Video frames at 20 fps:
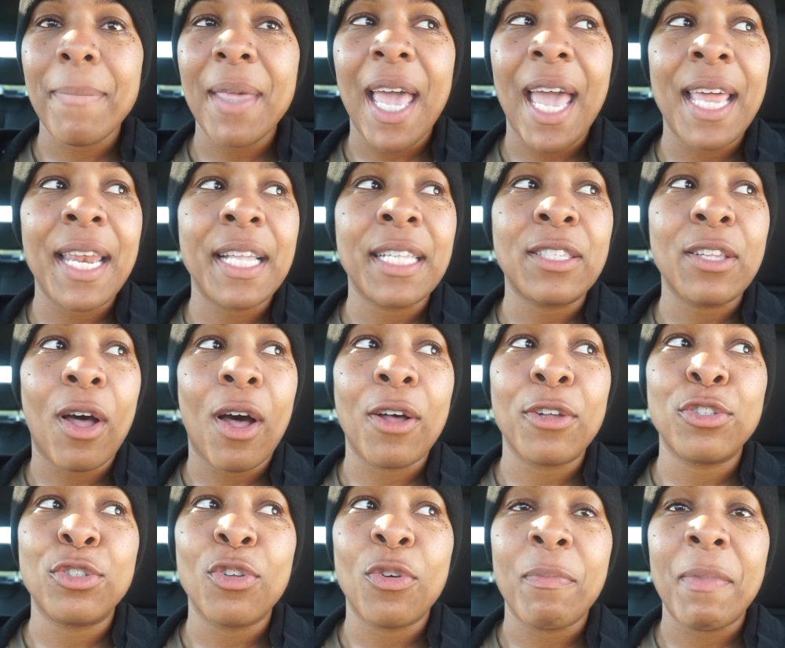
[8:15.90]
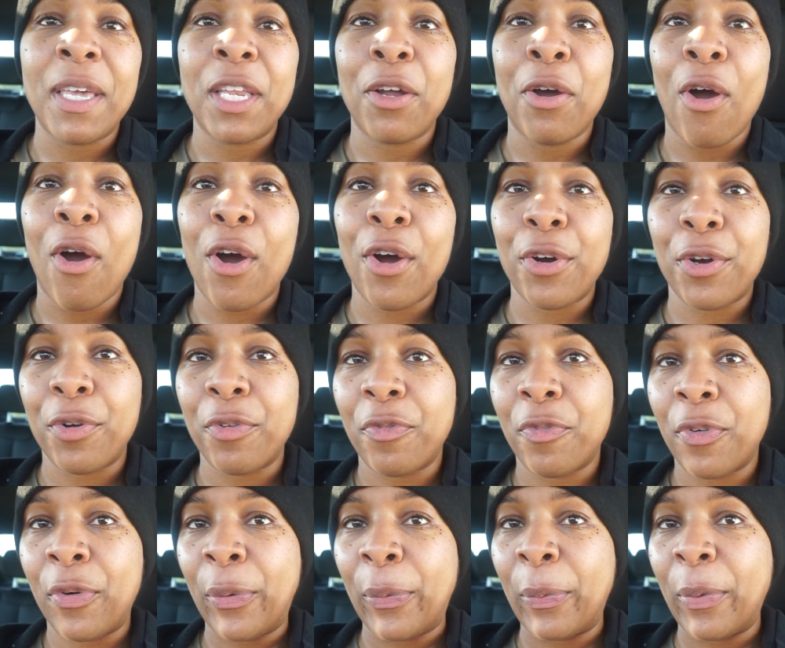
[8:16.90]
And it's also made it harder
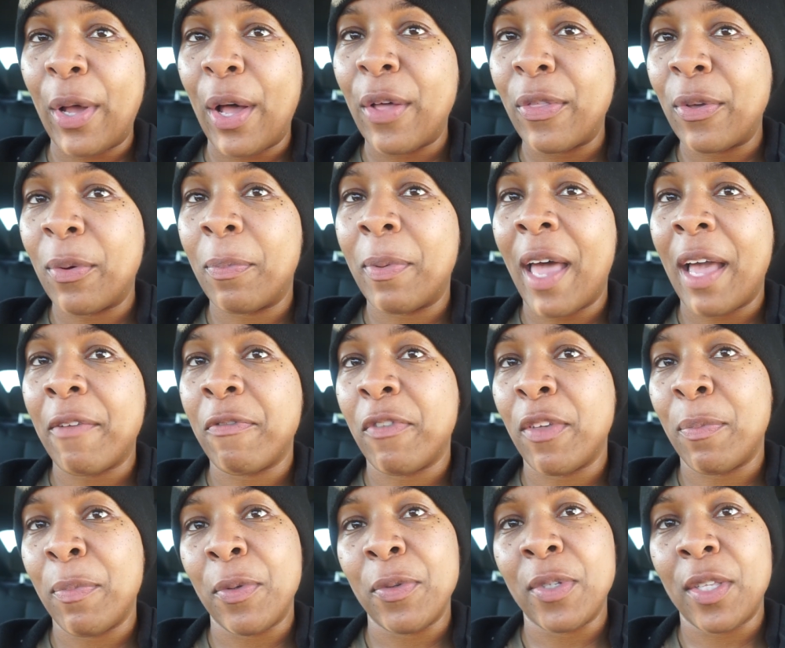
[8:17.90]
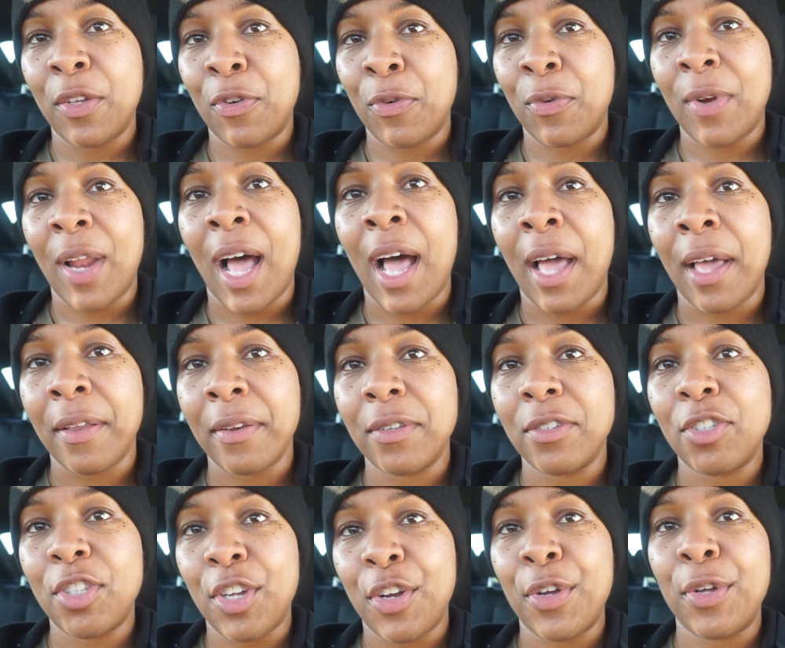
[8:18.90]
for other black females that are not
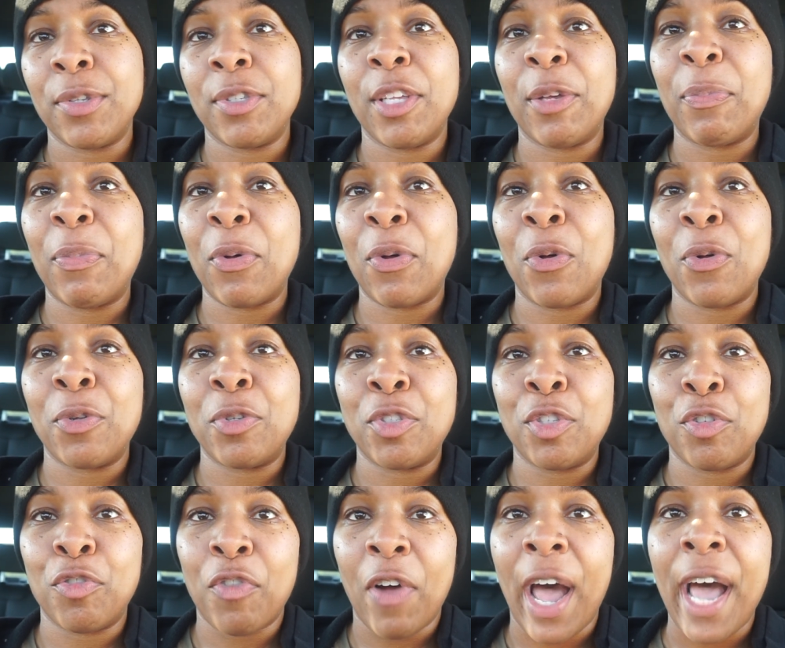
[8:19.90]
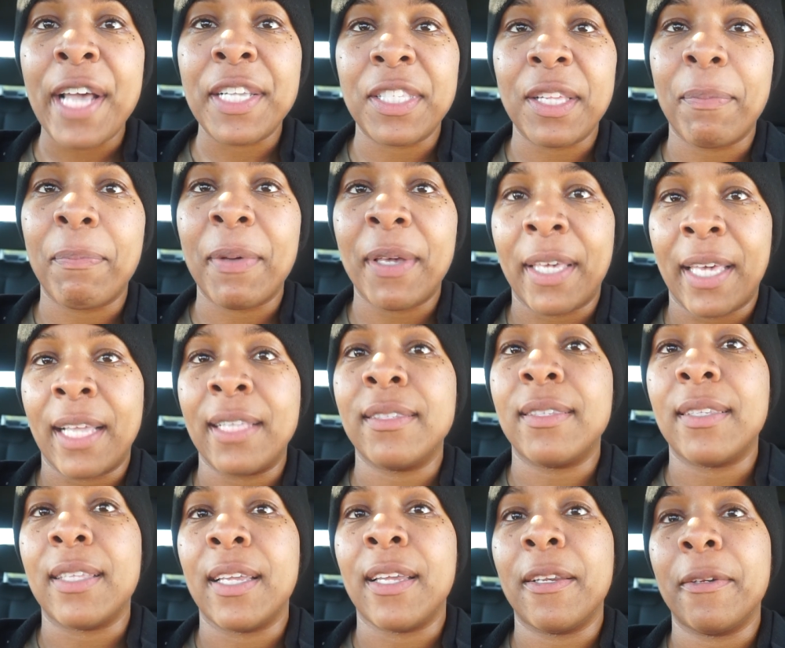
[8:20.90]
stereotypical to rise up
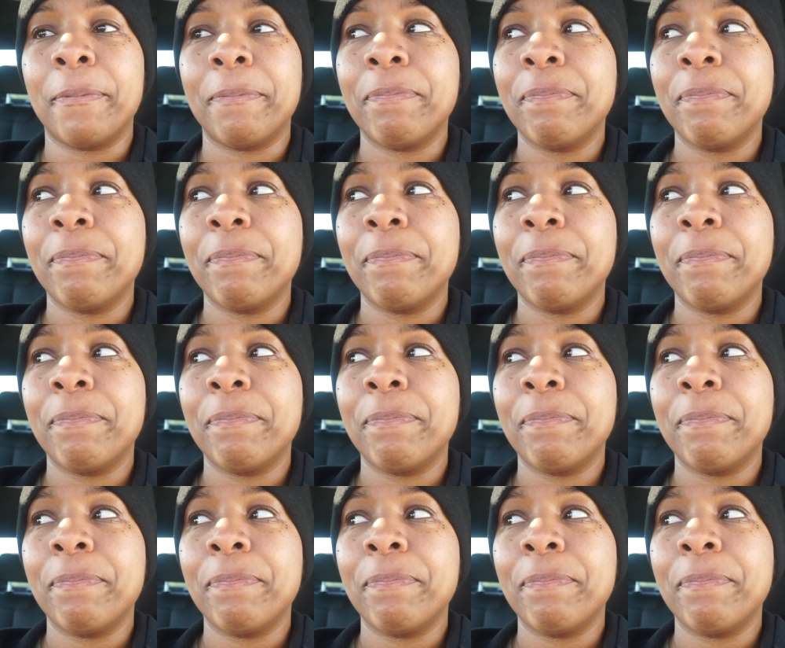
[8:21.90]
against it.